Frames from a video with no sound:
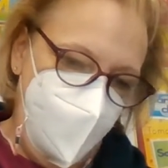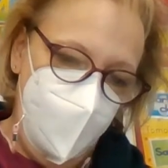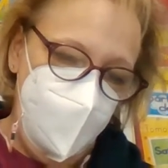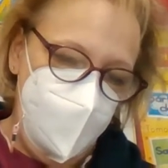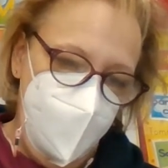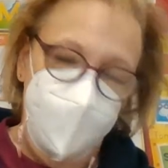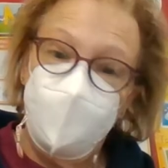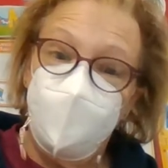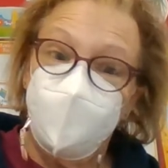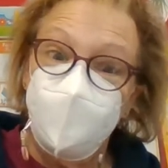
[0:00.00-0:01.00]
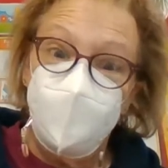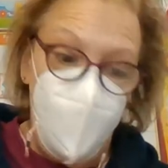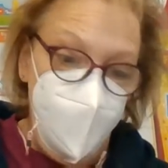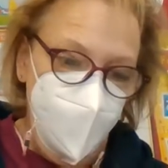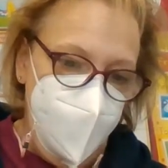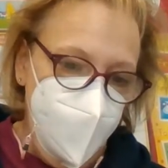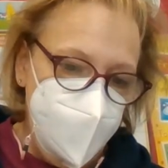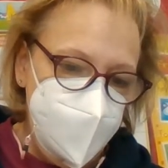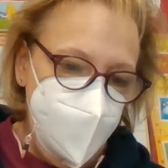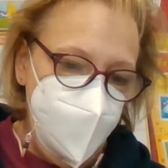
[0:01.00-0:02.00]
Oops, I almost circled soil by
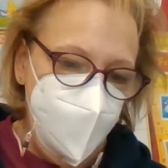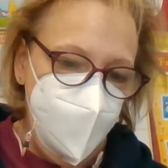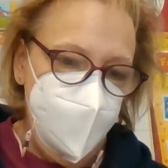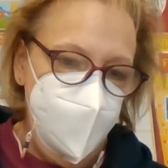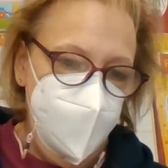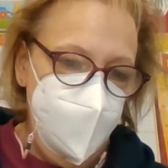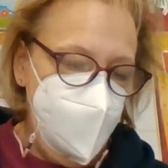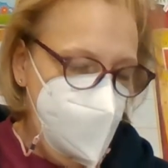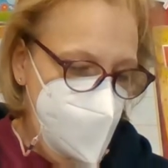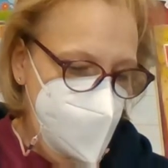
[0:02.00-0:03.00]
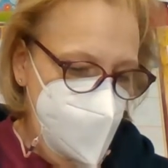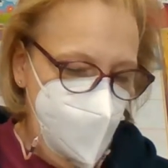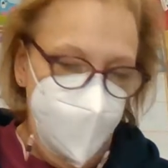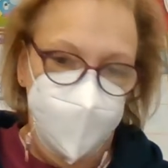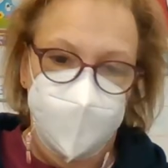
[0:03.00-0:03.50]
accident. That's what I get for...